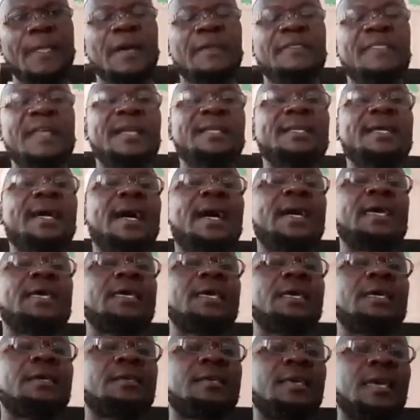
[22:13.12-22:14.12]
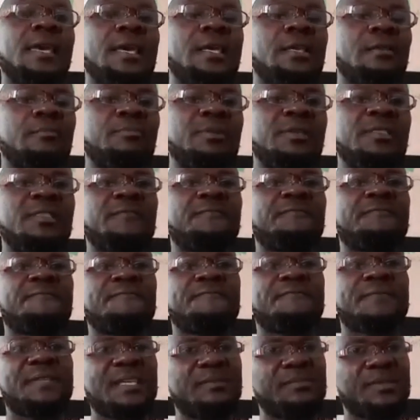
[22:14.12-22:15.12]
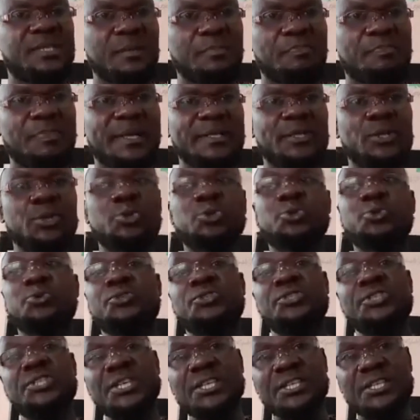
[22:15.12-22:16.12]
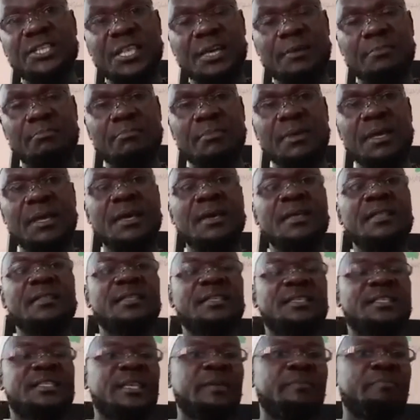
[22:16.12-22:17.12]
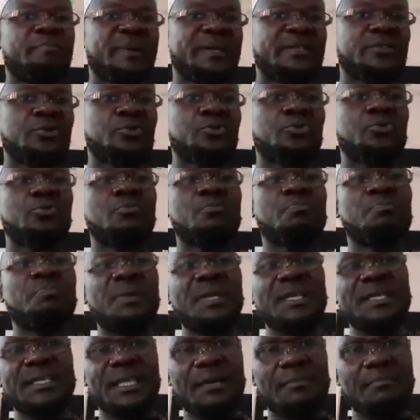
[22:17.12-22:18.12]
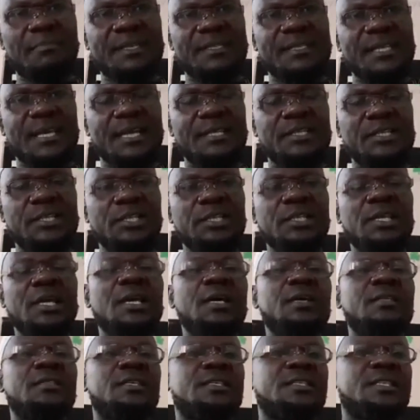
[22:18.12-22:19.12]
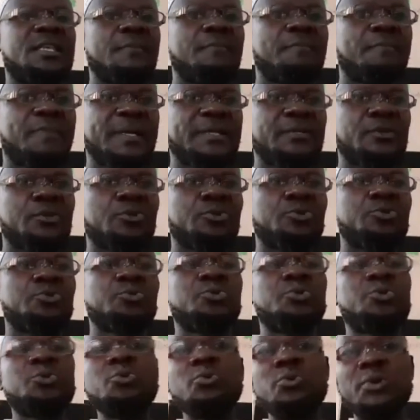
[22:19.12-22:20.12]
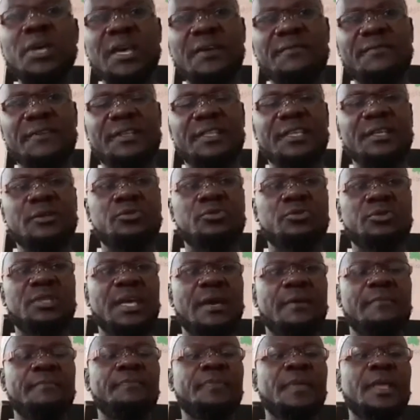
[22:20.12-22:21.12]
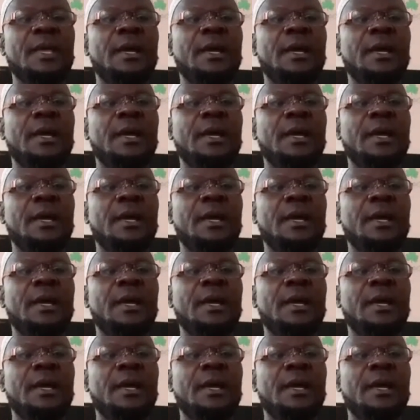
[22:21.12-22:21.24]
that I again be the same, same person to teach them, the same person to build them masajid, the same person to do everything to them,